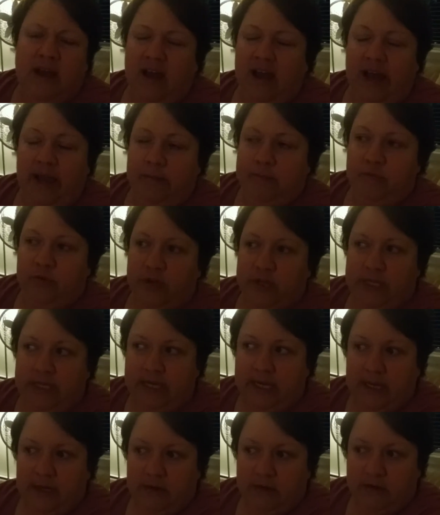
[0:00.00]
I
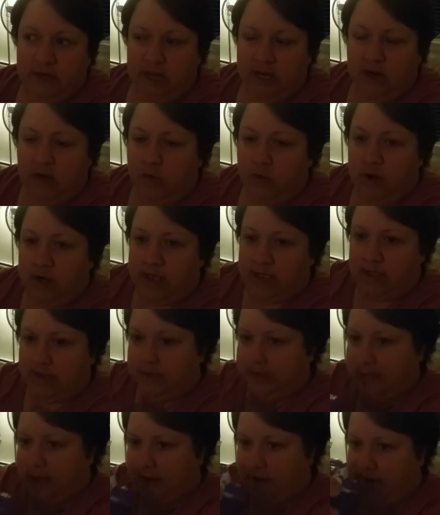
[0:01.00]
don't want to
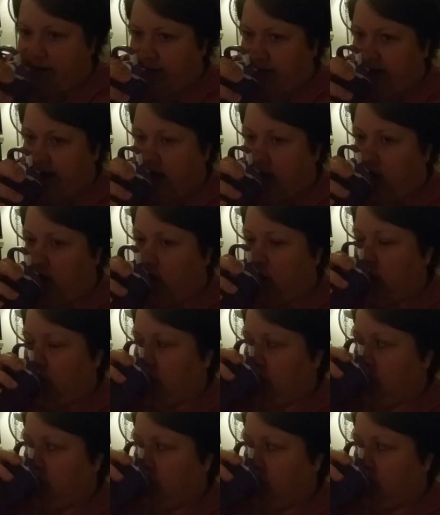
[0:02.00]
do that right now.